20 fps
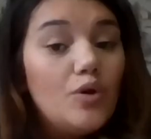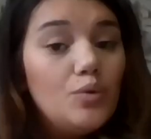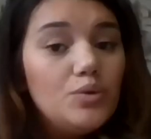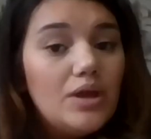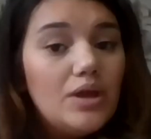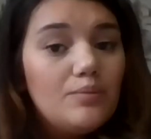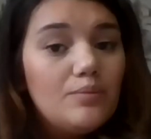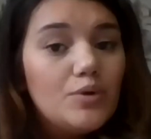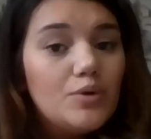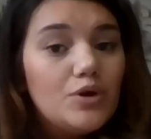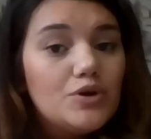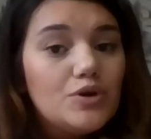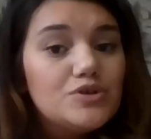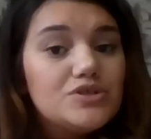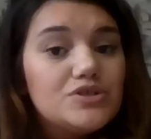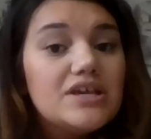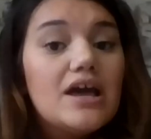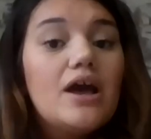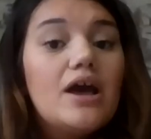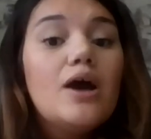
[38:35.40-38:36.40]
phone
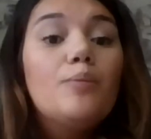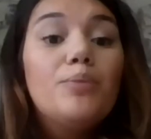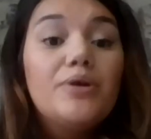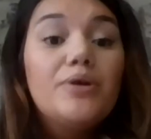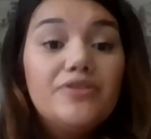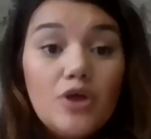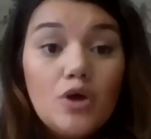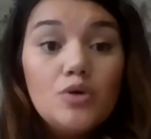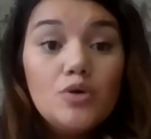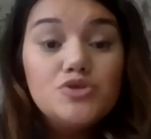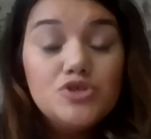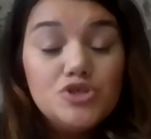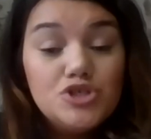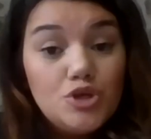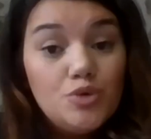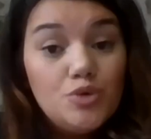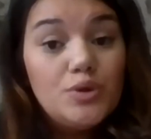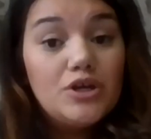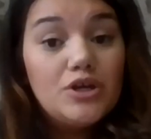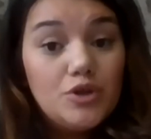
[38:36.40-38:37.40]
numbers, but those
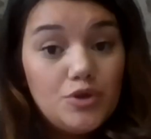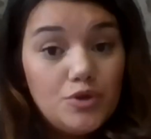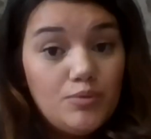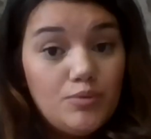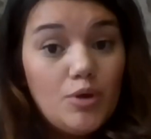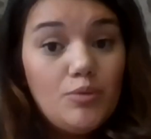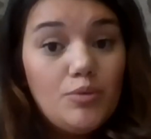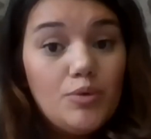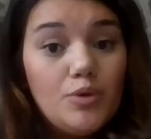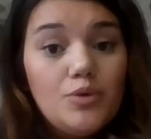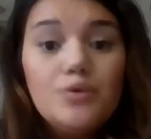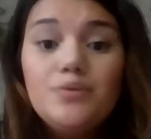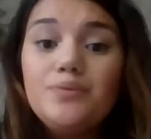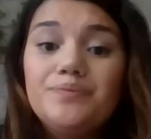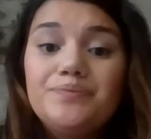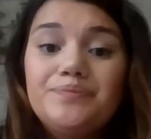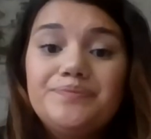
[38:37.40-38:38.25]
do include mobile.